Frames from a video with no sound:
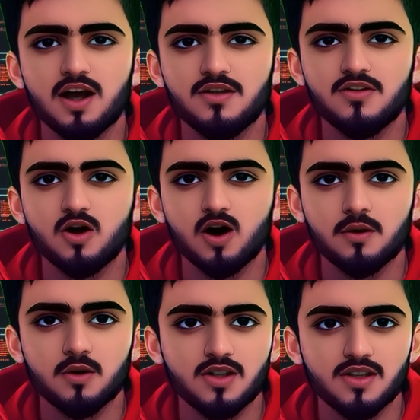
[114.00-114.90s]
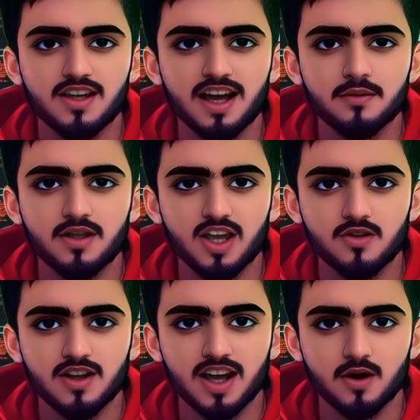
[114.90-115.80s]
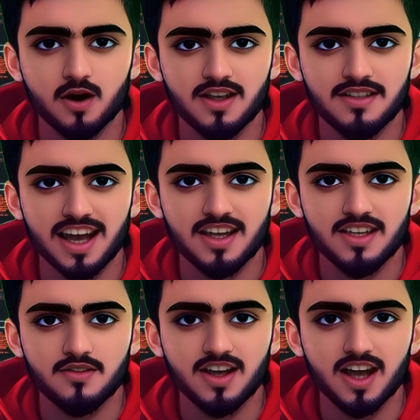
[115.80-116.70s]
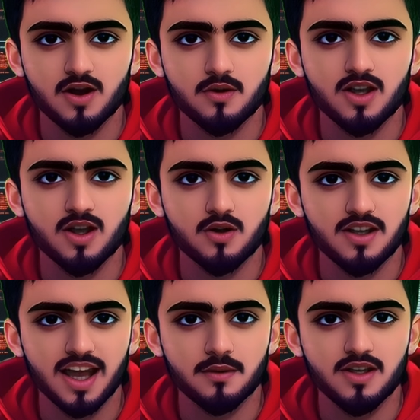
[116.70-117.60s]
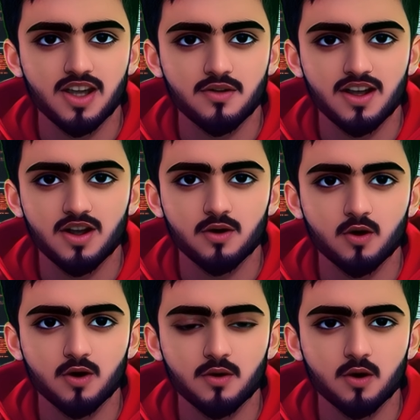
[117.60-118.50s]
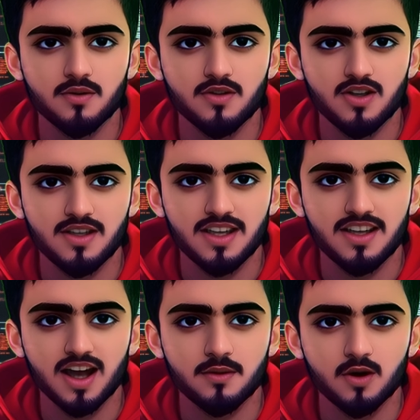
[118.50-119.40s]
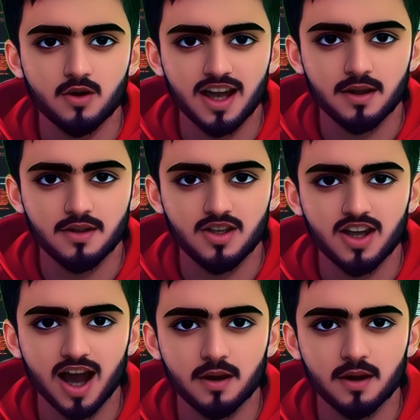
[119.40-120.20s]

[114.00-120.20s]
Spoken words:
we have two options, image to video and text to video. To use the image to video tool, we first need to upload an image.